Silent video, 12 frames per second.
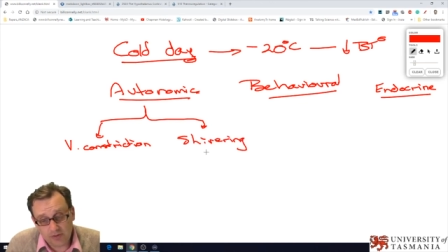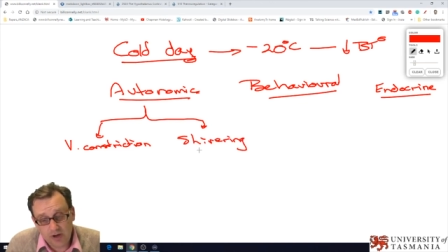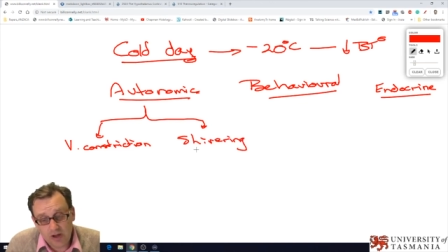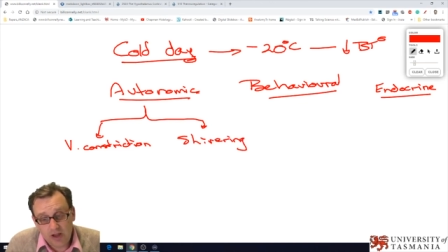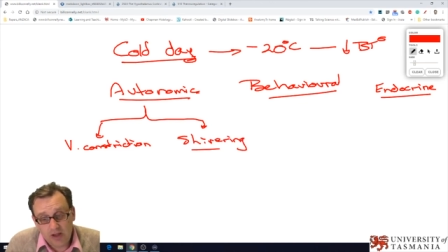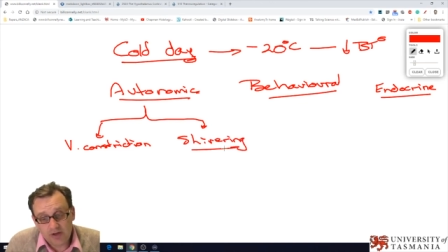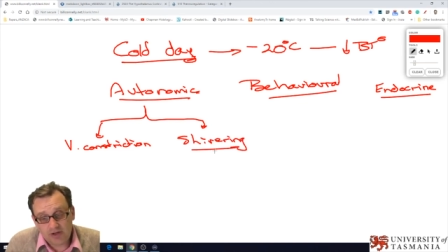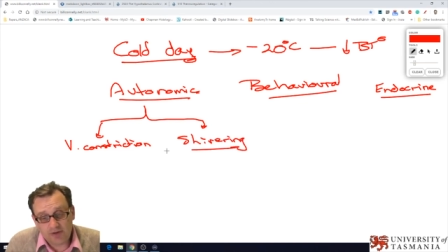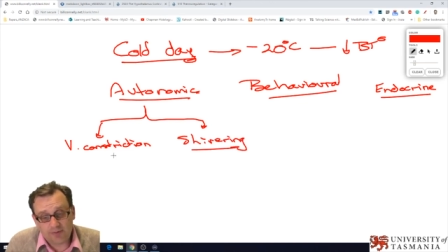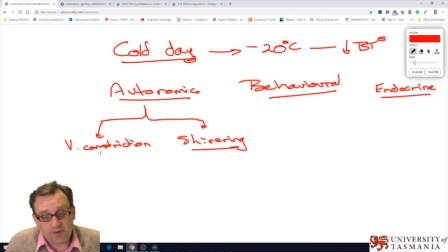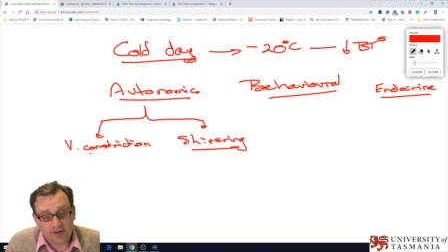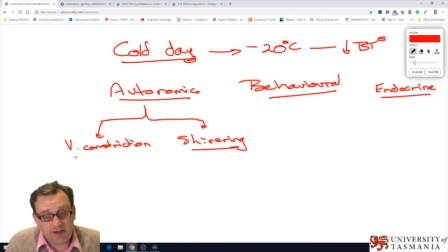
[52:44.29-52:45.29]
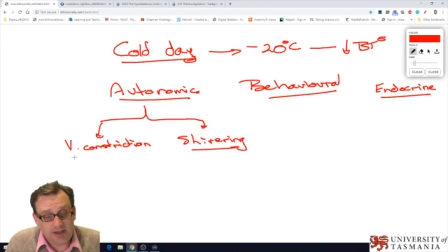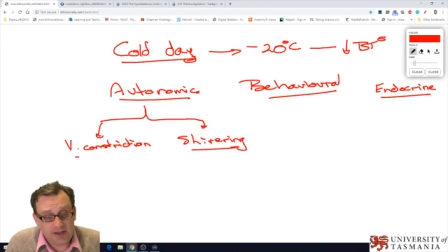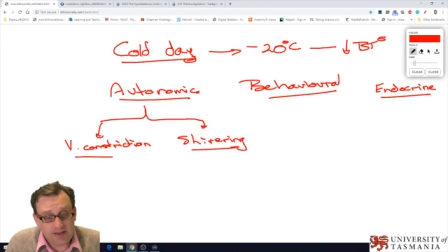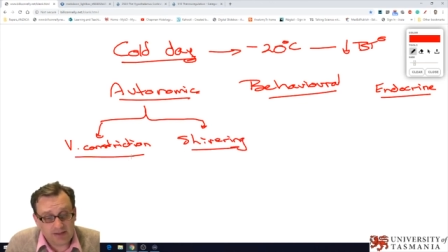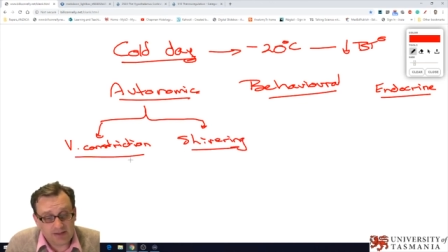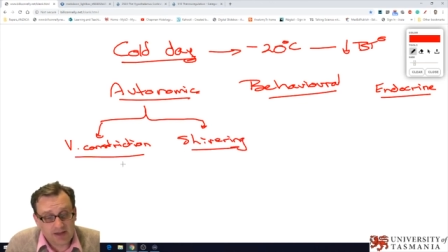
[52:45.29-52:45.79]
So
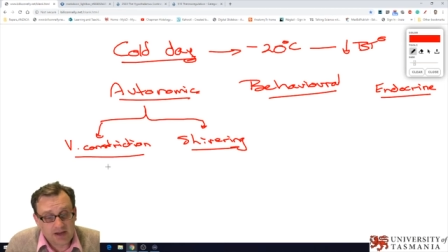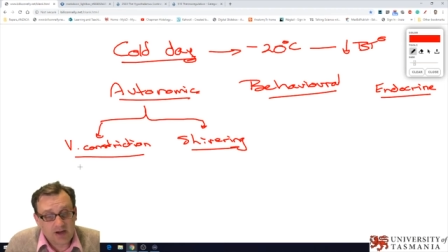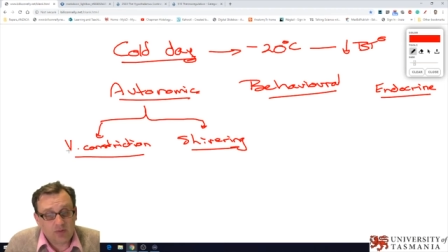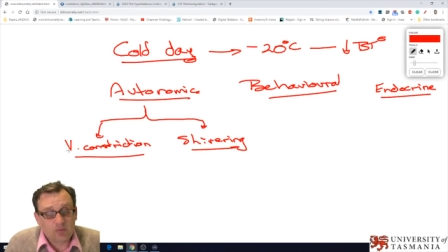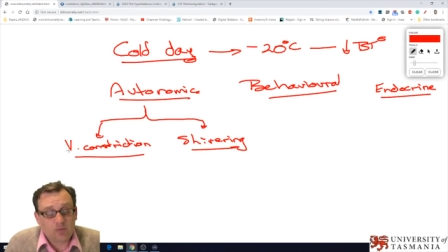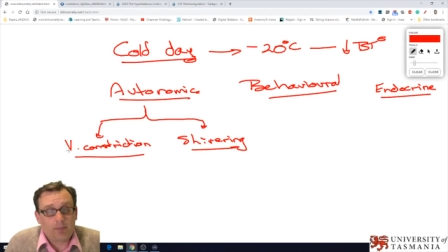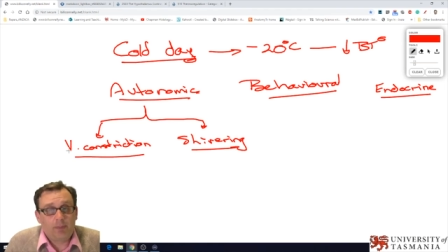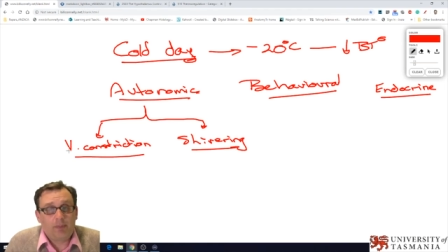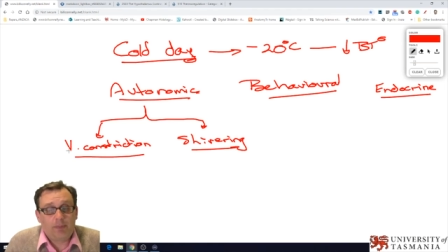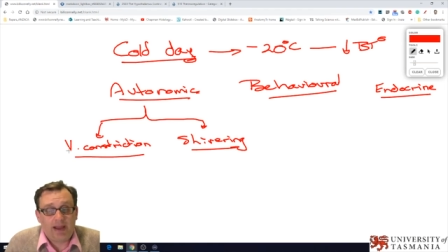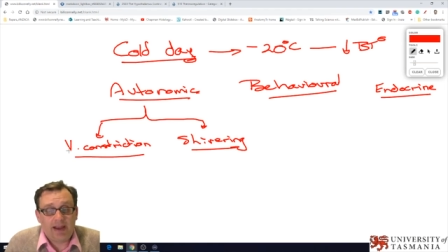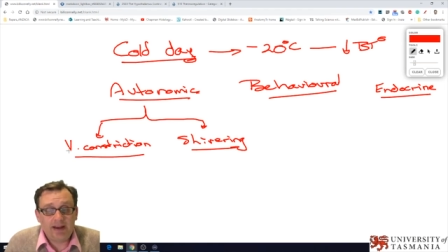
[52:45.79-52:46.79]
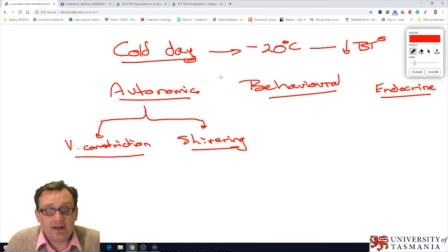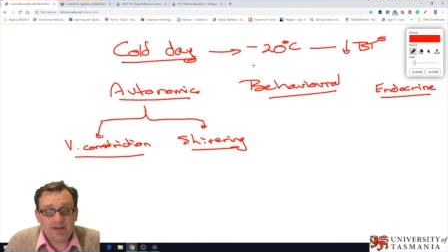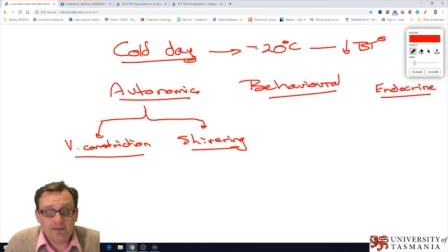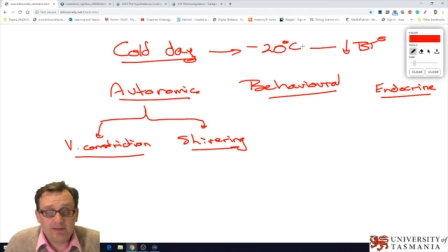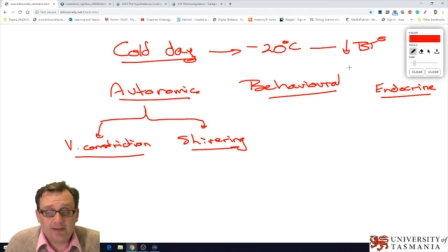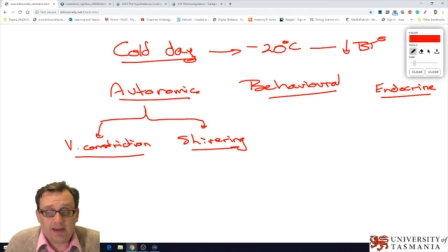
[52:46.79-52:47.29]
shivering is
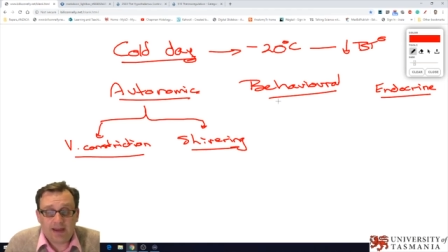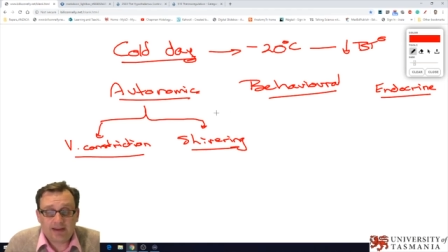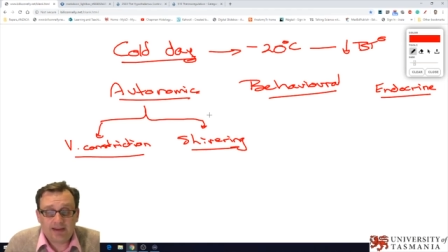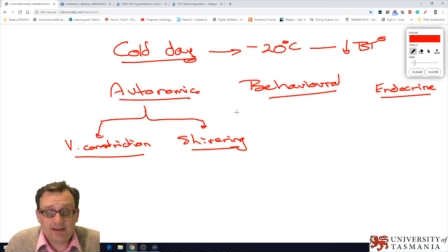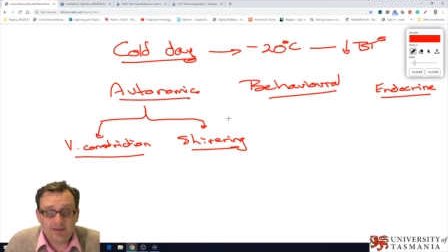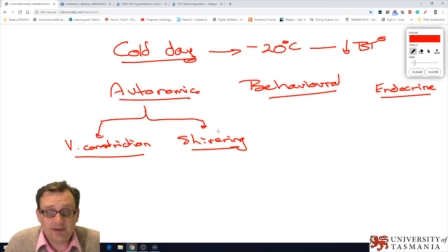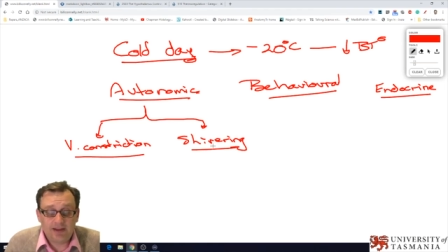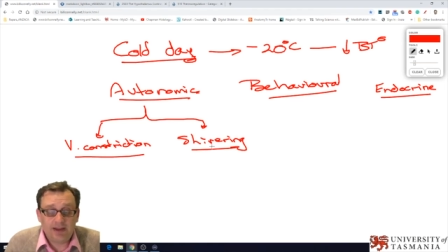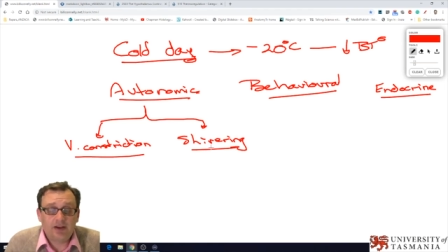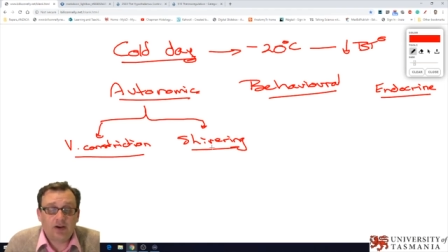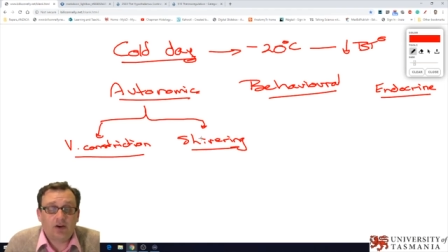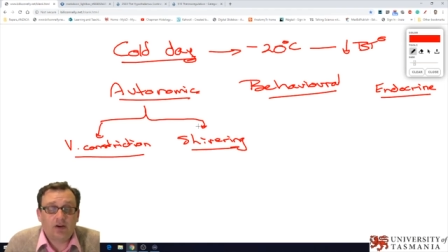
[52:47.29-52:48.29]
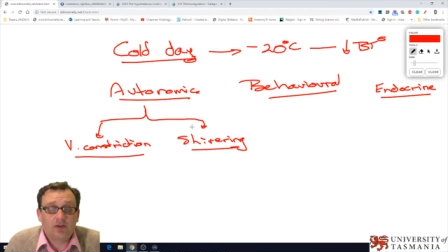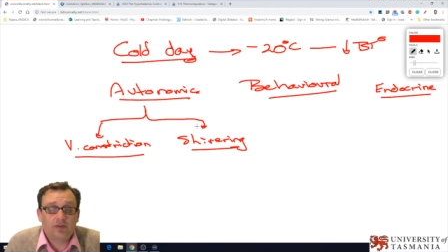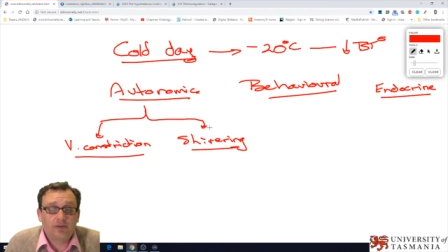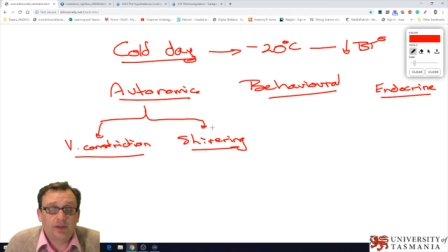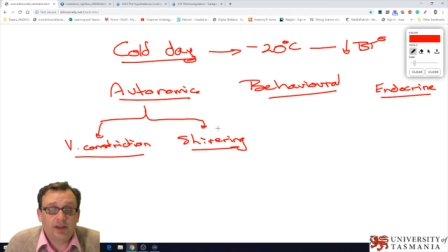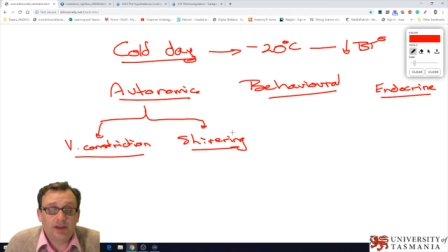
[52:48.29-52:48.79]
repetitive activity
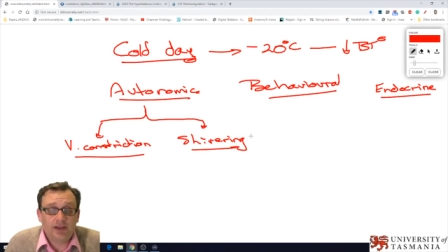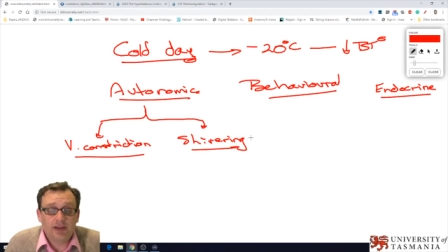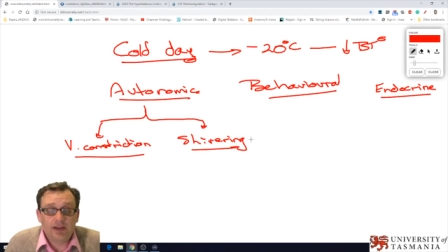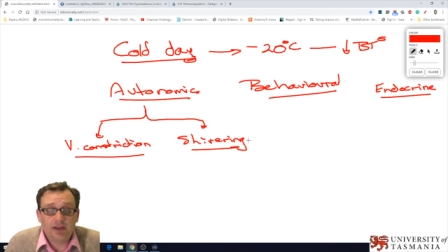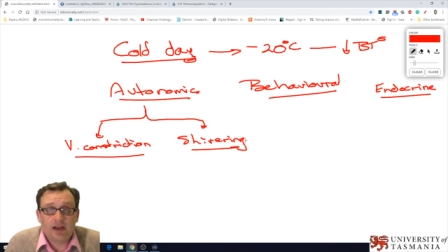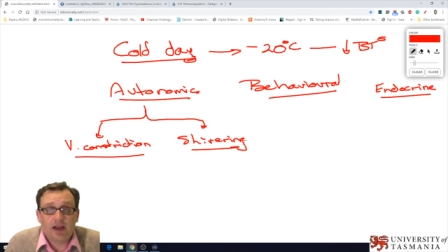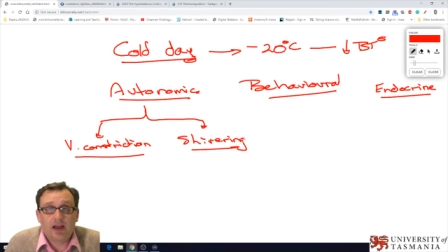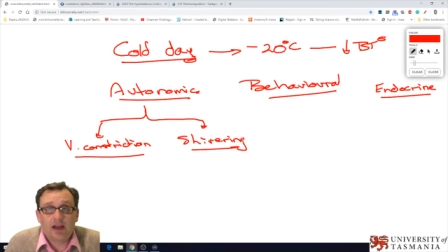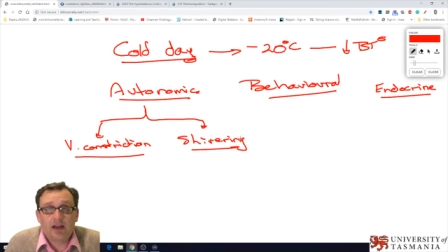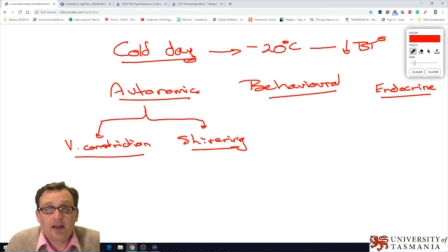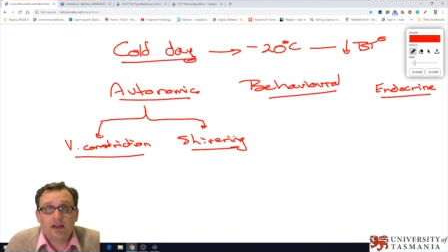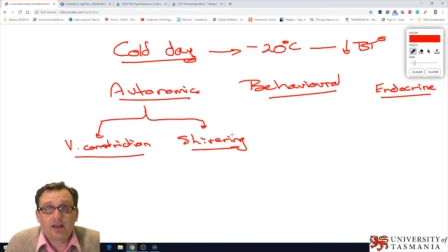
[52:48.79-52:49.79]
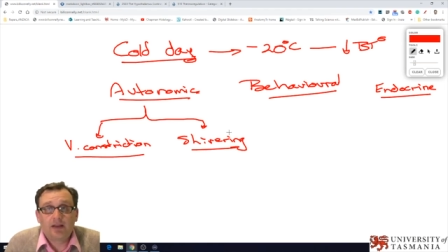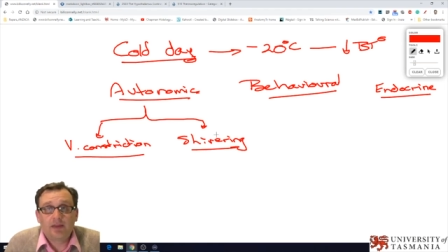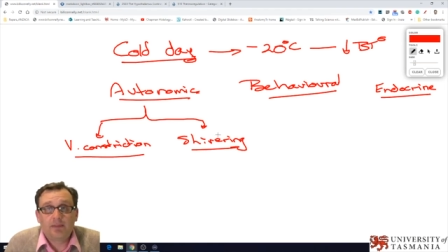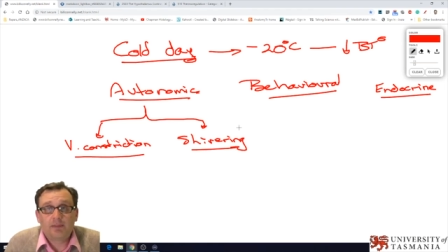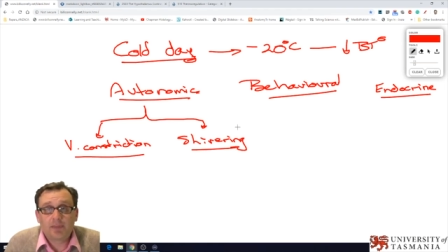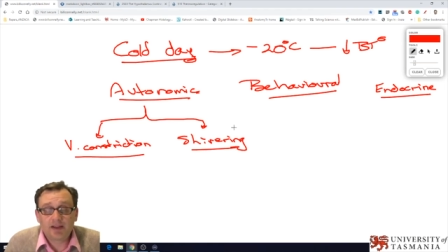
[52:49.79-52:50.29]
of the
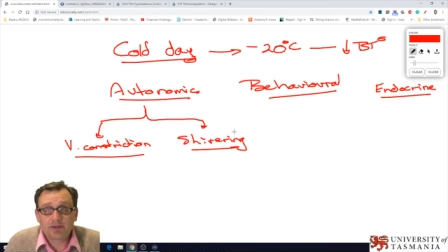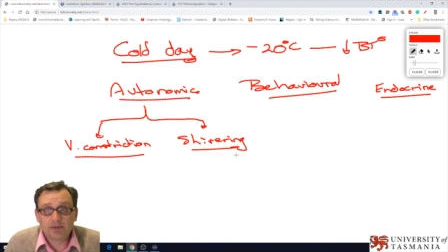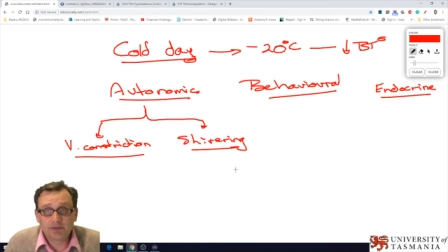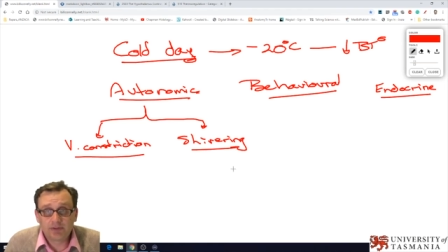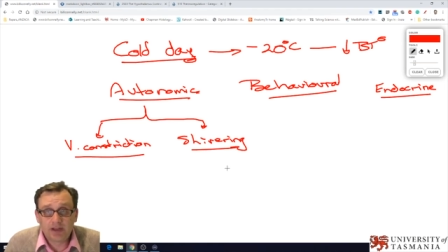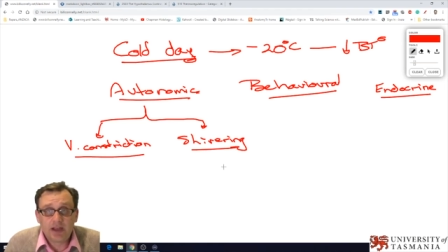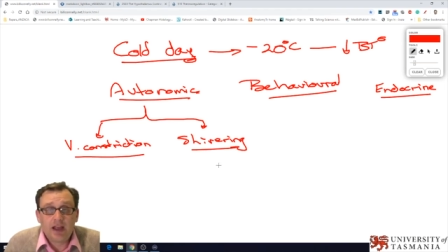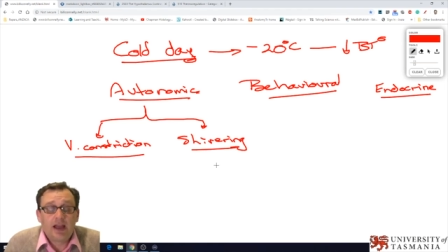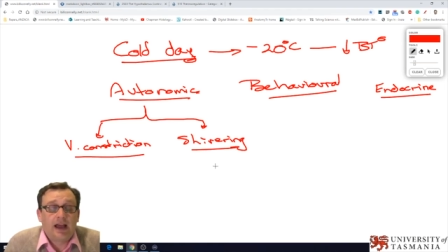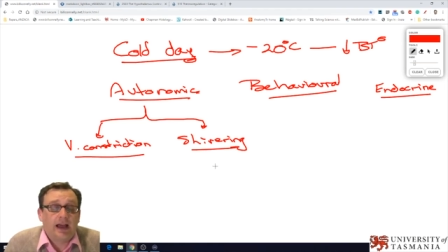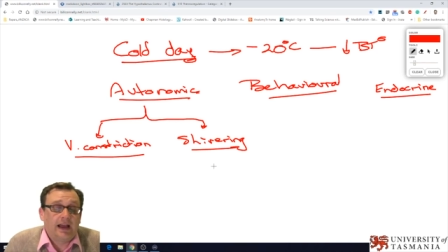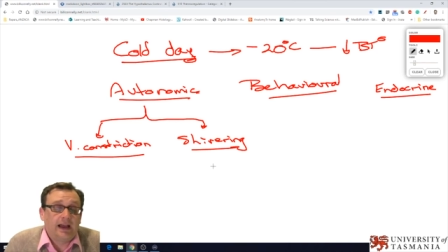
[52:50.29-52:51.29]
uh, the muscles,